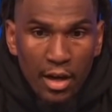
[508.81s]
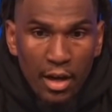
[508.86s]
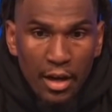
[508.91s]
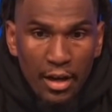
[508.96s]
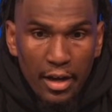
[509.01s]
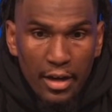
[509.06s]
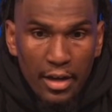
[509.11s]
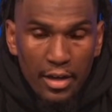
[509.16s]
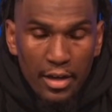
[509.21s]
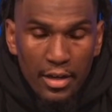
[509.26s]

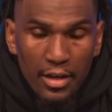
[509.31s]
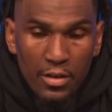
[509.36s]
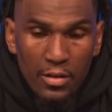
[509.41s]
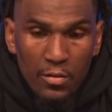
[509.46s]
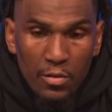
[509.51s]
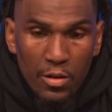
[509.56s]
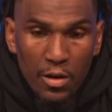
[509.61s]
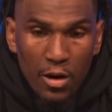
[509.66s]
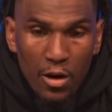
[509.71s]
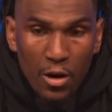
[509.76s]

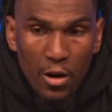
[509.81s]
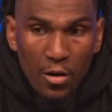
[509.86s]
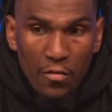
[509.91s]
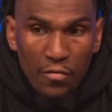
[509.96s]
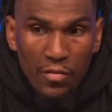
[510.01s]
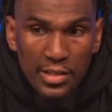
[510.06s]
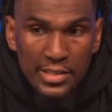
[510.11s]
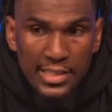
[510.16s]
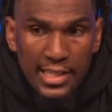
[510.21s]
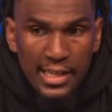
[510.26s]
with our
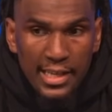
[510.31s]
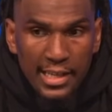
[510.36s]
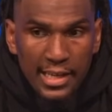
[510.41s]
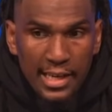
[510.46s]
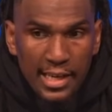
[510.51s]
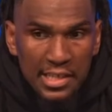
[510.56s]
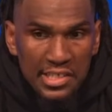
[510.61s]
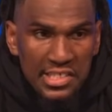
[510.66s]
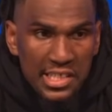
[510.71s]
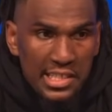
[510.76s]
offense, and he
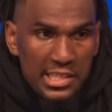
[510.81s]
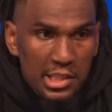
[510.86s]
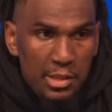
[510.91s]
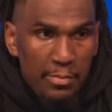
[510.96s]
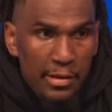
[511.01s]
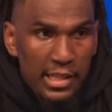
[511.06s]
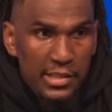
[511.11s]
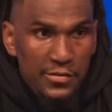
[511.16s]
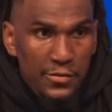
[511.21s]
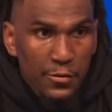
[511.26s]
kind of changed the
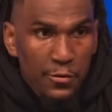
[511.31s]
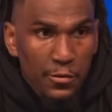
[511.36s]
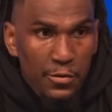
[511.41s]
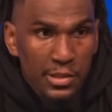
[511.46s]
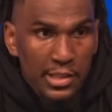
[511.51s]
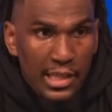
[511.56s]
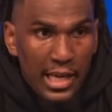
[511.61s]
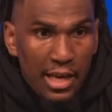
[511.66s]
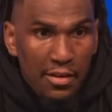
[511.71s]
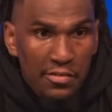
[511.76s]
pace for
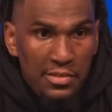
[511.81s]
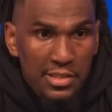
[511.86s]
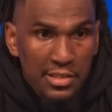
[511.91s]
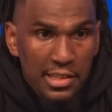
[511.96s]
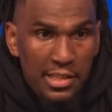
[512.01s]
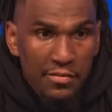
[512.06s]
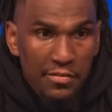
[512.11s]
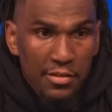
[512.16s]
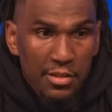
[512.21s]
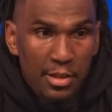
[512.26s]
us. He gave us a
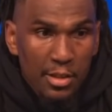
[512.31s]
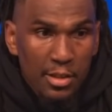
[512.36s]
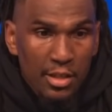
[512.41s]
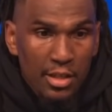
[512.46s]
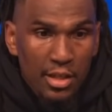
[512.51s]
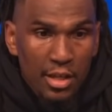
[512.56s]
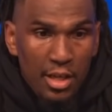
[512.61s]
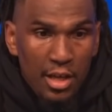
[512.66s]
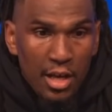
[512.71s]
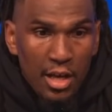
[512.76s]
different look.